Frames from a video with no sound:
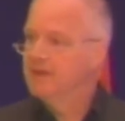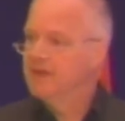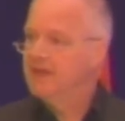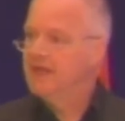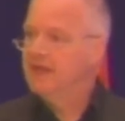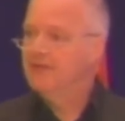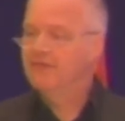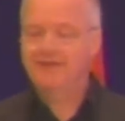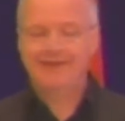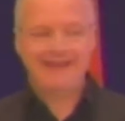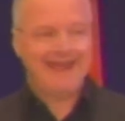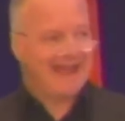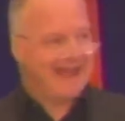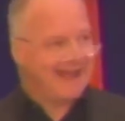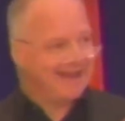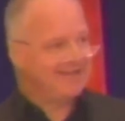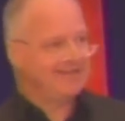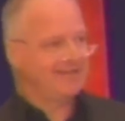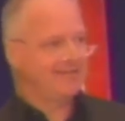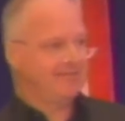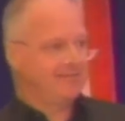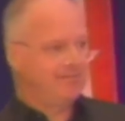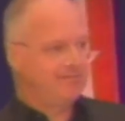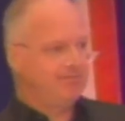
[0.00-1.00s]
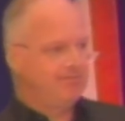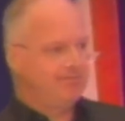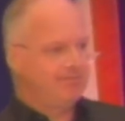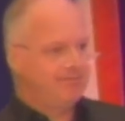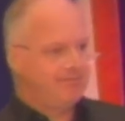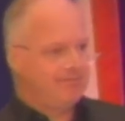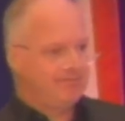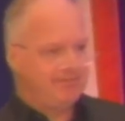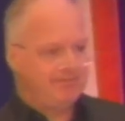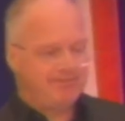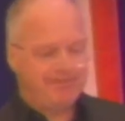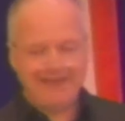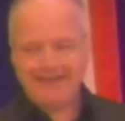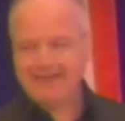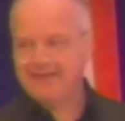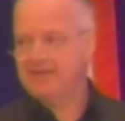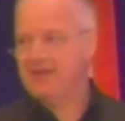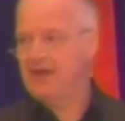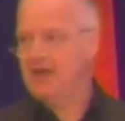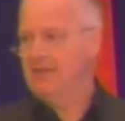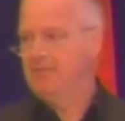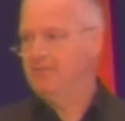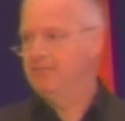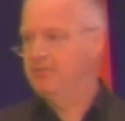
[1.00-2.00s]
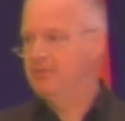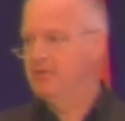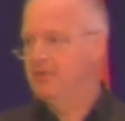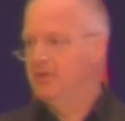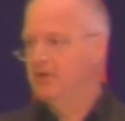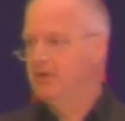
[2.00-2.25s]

If it had picked up